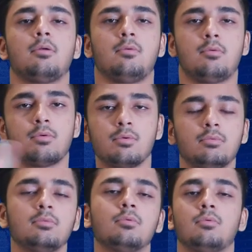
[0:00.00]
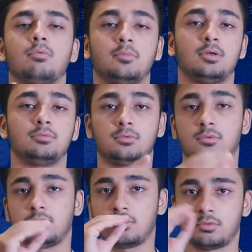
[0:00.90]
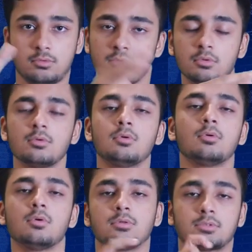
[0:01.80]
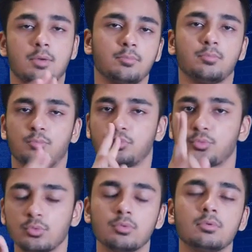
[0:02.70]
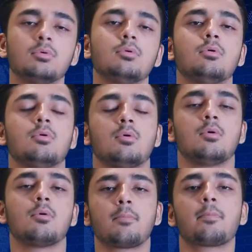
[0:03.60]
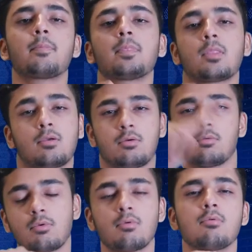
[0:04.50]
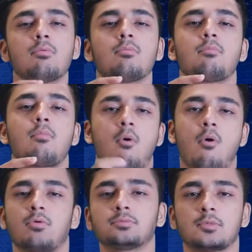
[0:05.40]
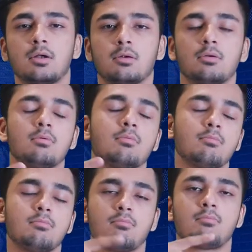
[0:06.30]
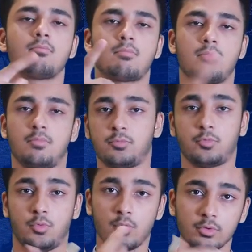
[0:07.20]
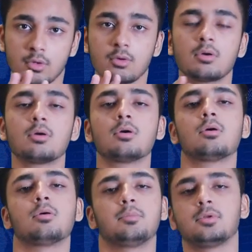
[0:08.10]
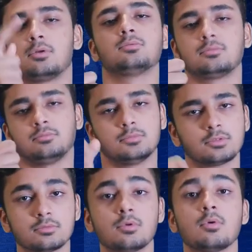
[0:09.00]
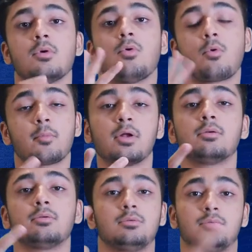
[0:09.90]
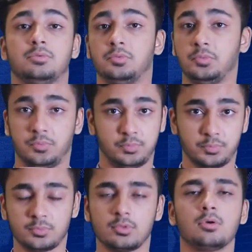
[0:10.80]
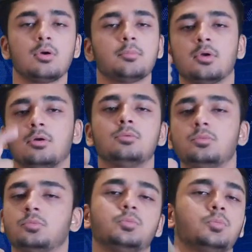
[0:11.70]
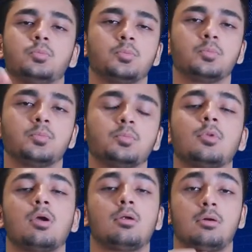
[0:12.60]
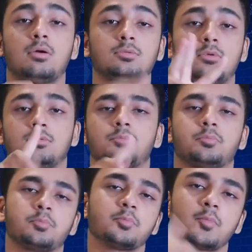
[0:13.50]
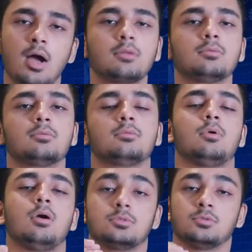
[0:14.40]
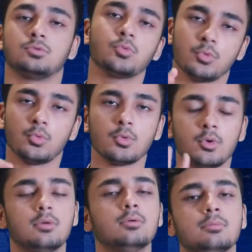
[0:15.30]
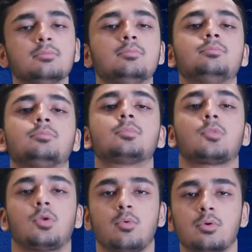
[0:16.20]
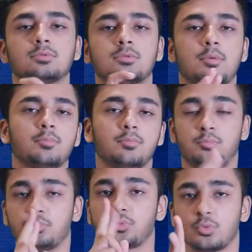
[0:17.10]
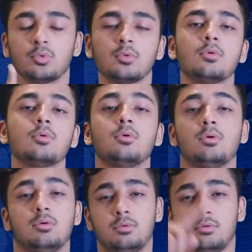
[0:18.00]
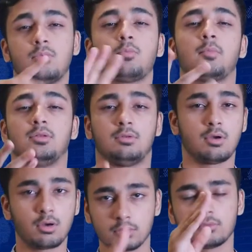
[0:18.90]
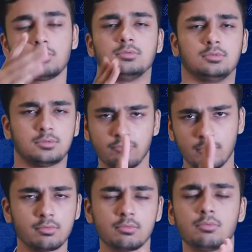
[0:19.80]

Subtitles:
offices from next week, while intercity transport and markets would be closed down from Saturday. The provincial government shared that salary will not be paid to unvaccinated employees after August 31st under new restrictions agreed during the COVID task force meeting. Murad Ali Shah further conveyed